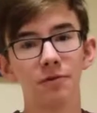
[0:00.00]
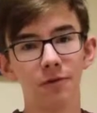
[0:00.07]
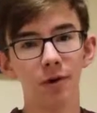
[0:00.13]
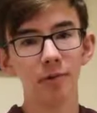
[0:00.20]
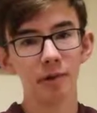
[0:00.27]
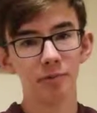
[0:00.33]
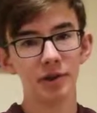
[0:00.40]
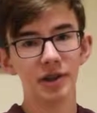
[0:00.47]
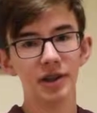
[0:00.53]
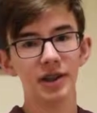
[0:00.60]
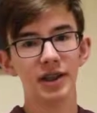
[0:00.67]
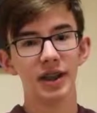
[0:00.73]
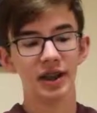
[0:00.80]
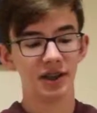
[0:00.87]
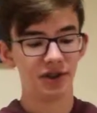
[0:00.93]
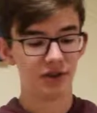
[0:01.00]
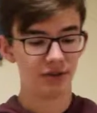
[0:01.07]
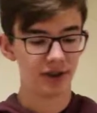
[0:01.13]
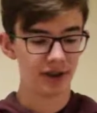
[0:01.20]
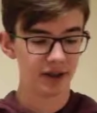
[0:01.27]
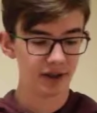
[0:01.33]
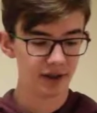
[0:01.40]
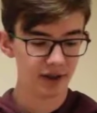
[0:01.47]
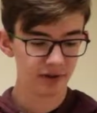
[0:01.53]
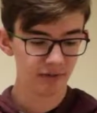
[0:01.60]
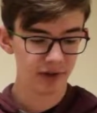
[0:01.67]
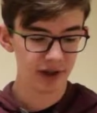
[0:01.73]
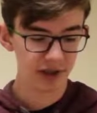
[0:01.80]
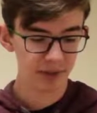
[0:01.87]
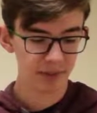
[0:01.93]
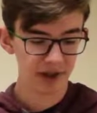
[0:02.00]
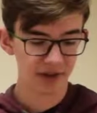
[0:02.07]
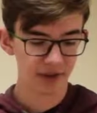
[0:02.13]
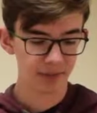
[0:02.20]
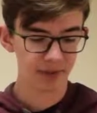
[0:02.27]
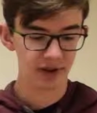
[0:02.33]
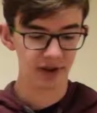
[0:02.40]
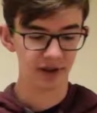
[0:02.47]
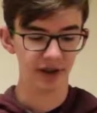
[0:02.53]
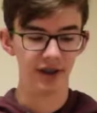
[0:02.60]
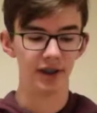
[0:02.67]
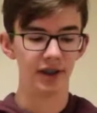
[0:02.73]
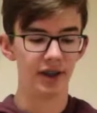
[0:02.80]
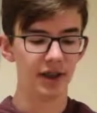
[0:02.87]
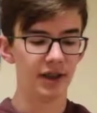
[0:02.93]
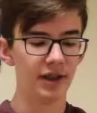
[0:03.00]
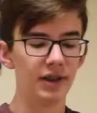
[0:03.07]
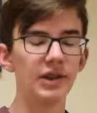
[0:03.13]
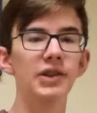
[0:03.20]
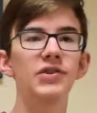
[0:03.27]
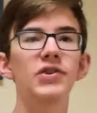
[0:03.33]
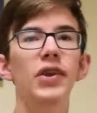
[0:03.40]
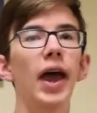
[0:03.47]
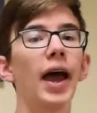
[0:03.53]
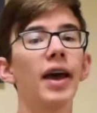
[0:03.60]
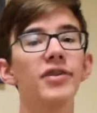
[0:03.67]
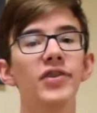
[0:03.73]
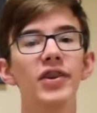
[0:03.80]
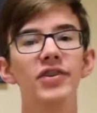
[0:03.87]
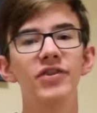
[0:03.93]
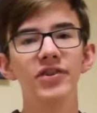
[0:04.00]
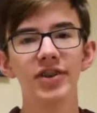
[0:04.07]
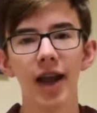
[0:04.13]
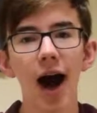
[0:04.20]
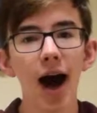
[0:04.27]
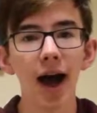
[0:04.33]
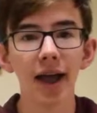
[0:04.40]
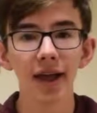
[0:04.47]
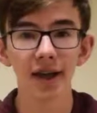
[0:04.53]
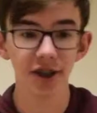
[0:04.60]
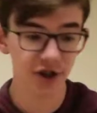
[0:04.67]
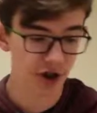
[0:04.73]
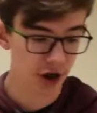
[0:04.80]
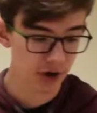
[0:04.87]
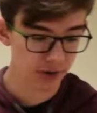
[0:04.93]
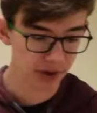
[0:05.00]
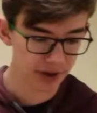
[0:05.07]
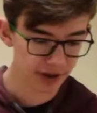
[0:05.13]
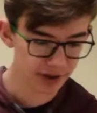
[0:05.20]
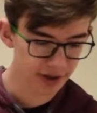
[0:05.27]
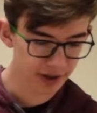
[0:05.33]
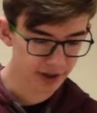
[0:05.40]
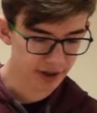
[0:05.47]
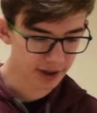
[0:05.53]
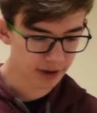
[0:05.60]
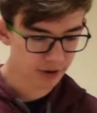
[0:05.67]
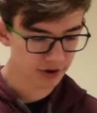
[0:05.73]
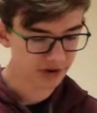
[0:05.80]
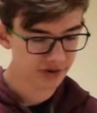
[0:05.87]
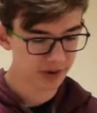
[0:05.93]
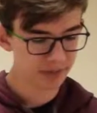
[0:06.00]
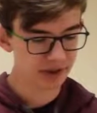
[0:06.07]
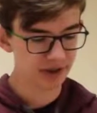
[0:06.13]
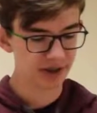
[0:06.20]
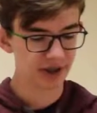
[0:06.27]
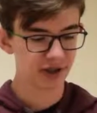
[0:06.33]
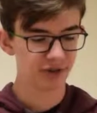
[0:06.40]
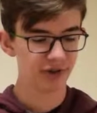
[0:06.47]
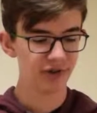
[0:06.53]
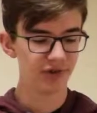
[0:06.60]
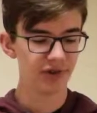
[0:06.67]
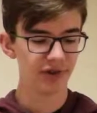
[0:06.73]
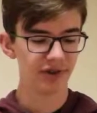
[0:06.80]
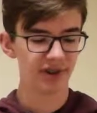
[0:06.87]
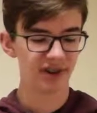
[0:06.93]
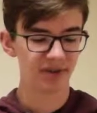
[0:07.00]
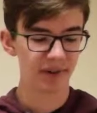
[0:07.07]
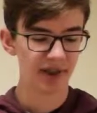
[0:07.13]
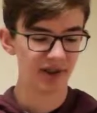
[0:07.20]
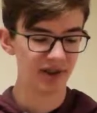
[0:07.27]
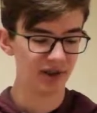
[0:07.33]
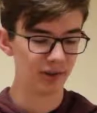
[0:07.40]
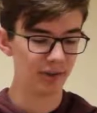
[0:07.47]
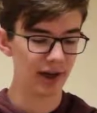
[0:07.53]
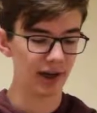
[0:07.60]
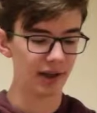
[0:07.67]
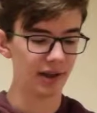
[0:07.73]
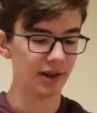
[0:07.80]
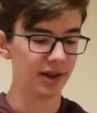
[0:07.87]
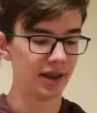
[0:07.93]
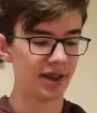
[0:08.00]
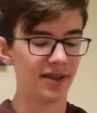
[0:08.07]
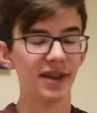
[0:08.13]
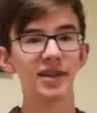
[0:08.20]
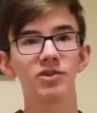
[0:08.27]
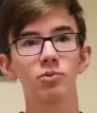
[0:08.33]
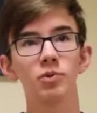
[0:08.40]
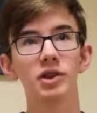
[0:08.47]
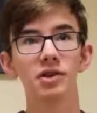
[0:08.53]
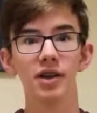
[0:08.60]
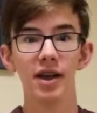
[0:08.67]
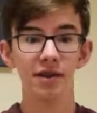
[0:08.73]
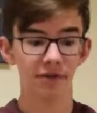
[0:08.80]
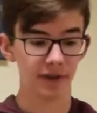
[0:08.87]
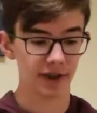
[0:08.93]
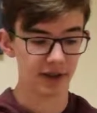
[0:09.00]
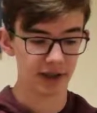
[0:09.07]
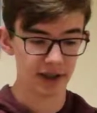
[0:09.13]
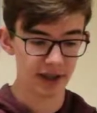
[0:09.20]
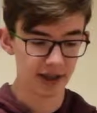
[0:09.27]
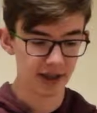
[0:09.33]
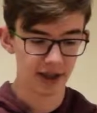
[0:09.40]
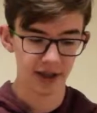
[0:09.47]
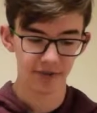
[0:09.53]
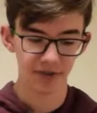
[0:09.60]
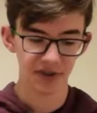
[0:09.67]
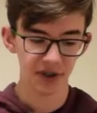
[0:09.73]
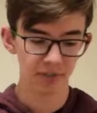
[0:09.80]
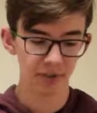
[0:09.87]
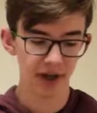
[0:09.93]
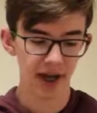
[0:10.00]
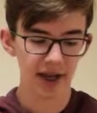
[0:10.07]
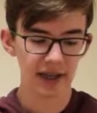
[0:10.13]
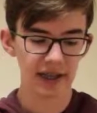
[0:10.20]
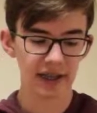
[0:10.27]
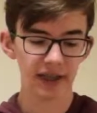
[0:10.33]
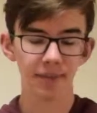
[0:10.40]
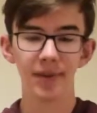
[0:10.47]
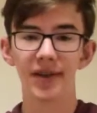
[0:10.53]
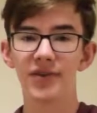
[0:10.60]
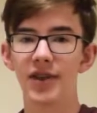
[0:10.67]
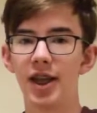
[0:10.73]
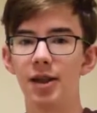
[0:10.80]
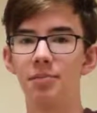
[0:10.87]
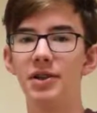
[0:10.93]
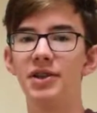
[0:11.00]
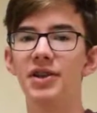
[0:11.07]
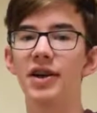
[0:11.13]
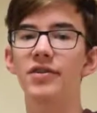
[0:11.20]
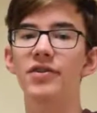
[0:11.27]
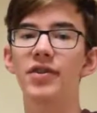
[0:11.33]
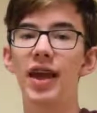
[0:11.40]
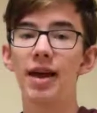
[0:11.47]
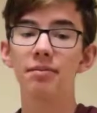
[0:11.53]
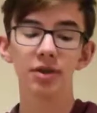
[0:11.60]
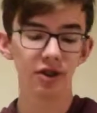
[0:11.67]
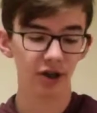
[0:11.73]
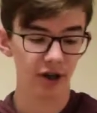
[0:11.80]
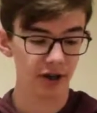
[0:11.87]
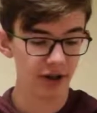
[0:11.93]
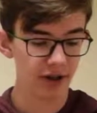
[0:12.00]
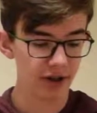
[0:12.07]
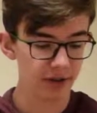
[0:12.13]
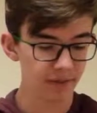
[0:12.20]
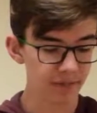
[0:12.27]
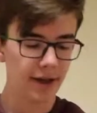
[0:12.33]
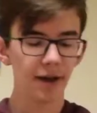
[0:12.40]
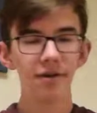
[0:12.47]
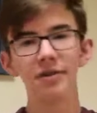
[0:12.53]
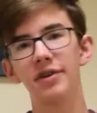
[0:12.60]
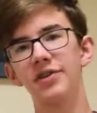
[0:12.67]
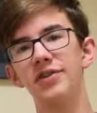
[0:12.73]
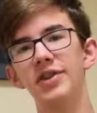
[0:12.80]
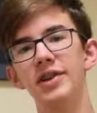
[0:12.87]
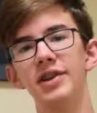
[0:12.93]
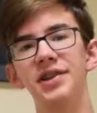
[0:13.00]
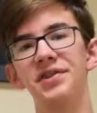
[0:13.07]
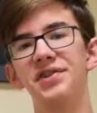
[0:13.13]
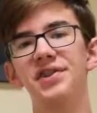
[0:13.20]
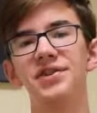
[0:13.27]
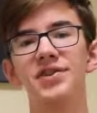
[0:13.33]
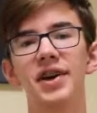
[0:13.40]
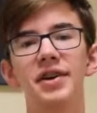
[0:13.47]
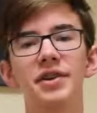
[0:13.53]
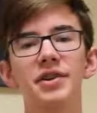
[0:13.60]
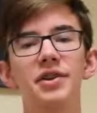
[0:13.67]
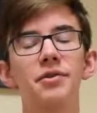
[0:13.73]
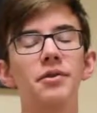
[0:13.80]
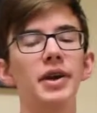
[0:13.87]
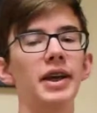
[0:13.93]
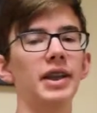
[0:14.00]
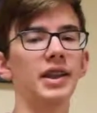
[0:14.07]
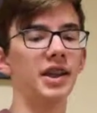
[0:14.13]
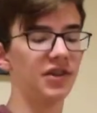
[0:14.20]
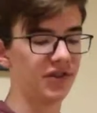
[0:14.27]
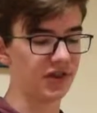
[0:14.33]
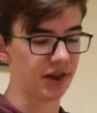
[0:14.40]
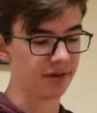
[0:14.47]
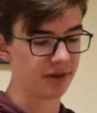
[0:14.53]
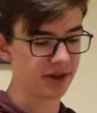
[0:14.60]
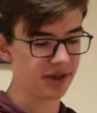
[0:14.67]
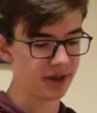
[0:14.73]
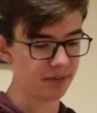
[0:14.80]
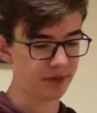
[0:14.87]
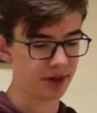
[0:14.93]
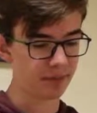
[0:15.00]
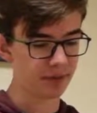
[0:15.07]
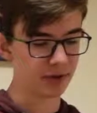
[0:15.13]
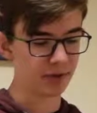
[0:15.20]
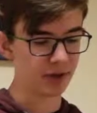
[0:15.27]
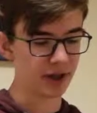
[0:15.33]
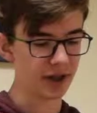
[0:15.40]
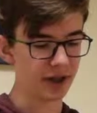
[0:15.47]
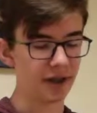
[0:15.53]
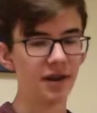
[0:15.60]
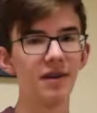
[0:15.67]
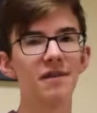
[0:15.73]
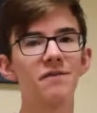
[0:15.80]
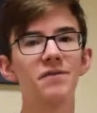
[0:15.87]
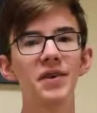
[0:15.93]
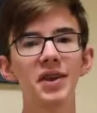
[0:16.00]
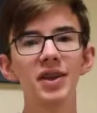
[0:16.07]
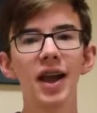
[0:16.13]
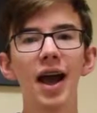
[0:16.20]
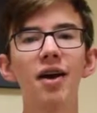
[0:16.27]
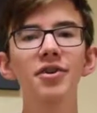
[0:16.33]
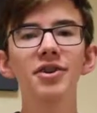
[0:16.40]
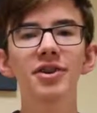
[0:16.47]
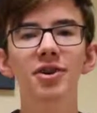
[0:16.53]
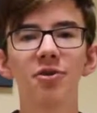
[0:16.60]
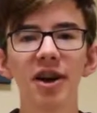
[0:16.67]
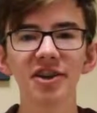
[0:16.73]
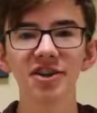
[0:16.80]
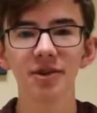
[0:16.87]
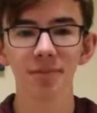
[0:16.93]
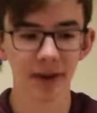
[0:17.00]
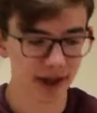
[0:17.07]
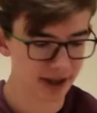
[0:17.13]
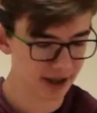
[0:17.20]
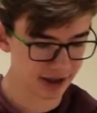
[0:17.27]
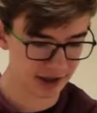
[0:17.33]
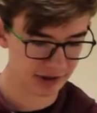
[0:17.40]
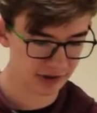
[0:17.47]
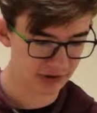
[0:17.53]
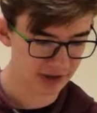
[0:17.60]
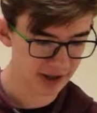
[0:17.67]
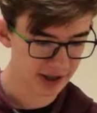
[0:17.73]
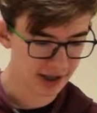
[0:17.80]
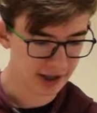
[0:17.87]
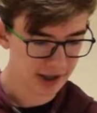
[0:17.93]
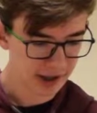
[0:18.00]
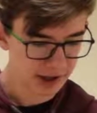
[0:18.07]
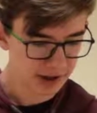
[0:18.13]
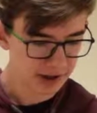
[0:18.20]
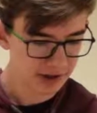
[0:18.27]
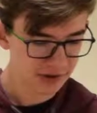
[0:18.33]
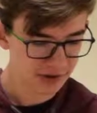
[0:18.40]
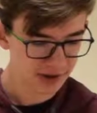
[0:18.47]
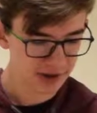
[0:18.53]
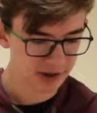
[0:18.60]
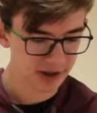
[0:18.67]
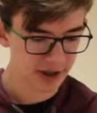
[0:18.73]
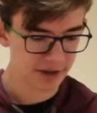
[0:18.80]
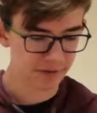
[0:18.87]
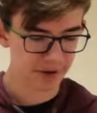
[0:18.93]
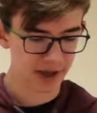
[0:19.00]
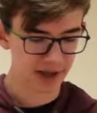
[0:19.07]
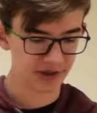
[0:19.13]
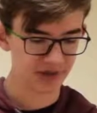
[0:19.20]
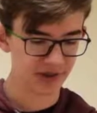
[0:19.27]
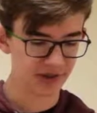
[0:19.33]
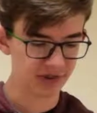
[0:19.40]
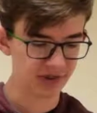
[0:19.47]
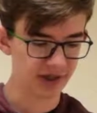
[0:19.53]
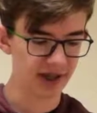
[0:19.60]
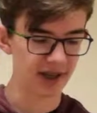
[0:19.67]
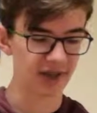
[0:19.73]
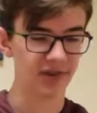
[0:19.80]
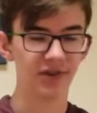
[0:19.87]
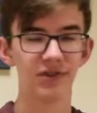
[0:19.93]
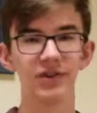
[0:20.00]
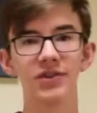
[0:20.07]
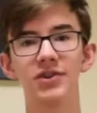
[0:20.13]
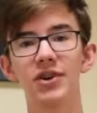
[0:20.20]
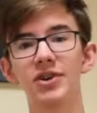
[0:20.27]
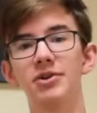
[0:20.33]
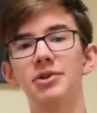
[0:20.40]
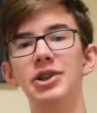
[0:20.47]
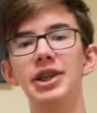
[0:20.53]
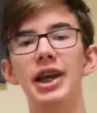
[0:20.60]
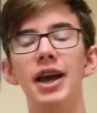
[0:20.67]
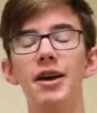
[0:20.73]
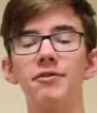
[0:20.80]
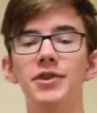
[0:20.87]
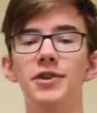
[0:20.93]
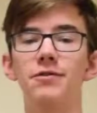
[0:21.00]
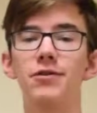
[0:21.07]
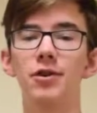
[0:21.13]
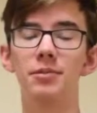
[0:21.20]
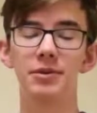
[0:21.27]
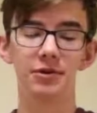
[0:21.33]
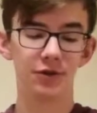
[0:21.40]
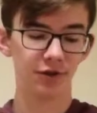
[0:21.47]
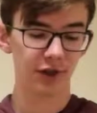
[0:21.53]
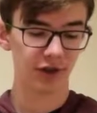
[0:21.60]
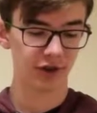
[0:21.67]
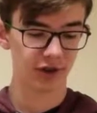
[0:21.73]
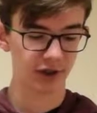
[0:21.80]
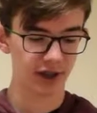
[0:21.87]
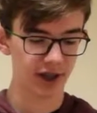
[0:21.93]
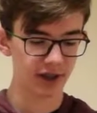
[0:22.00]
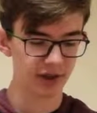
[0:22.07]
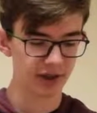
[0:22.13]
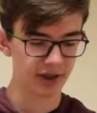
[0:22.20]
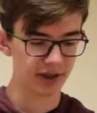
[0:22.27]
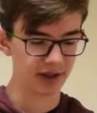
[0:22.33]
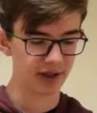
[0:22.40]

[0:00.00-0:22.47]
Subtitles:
before we really get into it, we need to make something clear. This class is not a joke, or something you can cruise through and expect to do well. It takes real effort, and if you don't put any in, it makes the AP test that much harder. Now with the seriousness out of the way, let's start with tip number 1. Fill out your question packets! These are your lifelines in this class. It's all you really have in the form of structured content